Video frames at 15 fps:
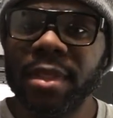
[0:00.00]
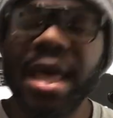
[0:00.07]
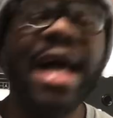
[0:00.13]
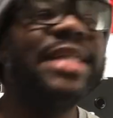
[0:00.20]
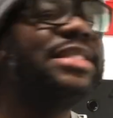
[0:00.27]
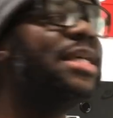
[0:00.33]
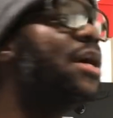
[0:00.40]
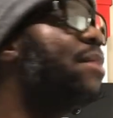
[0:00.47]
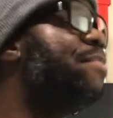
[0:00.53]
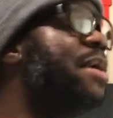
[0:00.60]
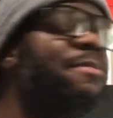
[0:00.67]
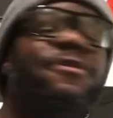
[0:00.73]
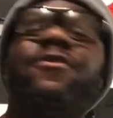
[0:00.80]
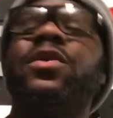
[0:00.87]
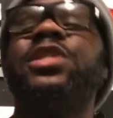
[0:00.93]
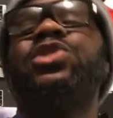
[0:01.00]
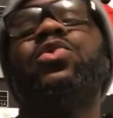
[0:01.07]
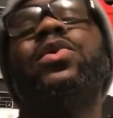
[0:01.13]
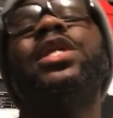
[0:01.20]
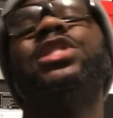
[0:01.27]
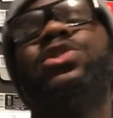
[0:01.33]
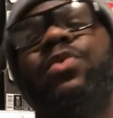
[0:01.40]
I tell people, for the
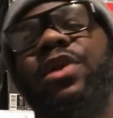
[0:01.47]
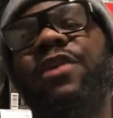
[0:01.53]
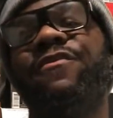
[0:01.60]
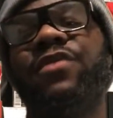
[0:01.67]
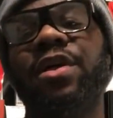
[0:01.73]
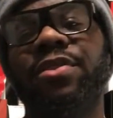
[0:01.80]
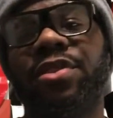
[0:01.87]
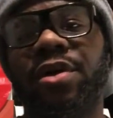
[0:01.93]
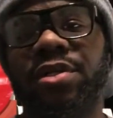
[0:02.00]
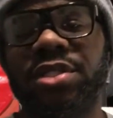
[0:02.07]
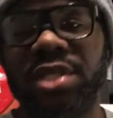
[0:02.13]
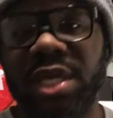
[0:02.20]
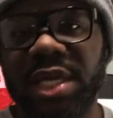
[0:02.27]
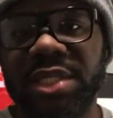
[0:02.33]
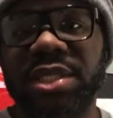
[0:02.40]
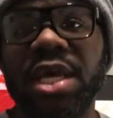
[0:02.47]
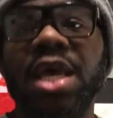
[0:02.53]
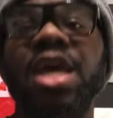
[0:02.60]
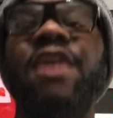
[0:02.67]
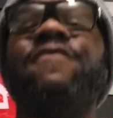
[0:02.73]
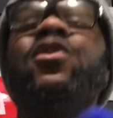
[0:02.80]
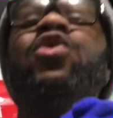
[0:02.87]
2020 Flint 13s,
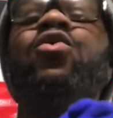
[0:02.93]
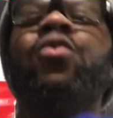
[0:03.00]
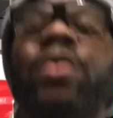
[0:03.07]
if you